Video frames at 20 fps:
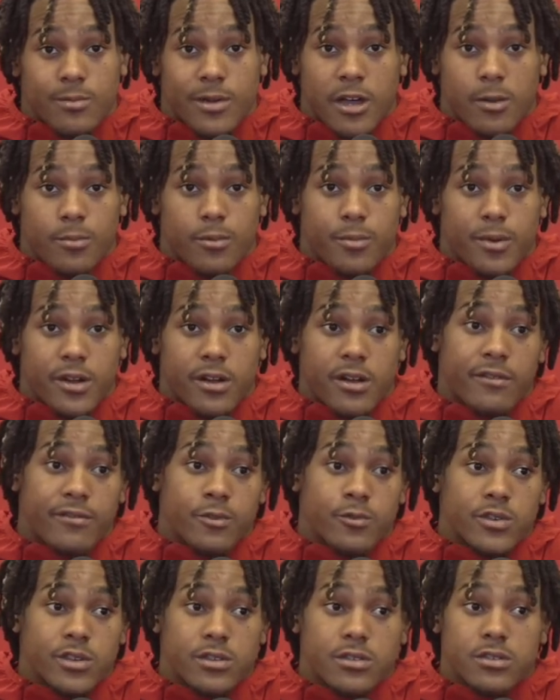to come out and prepare
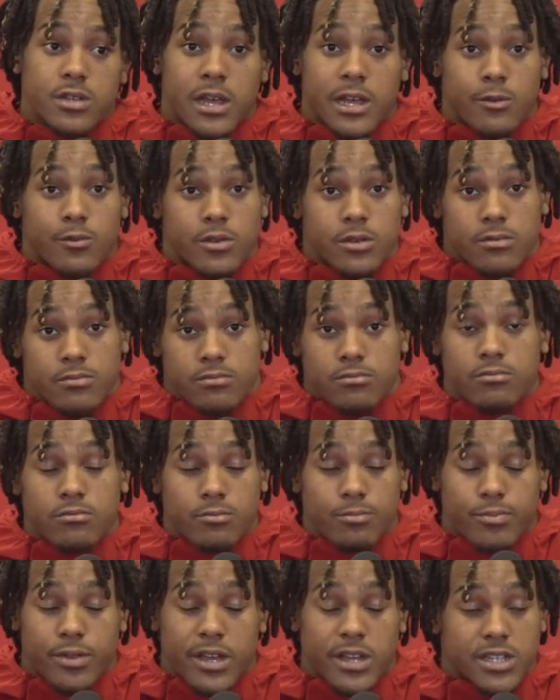every week to, like, we're
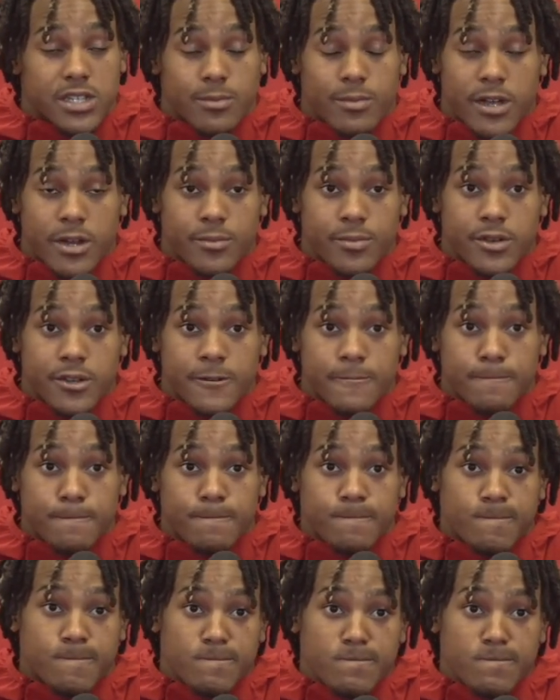playing somebody big.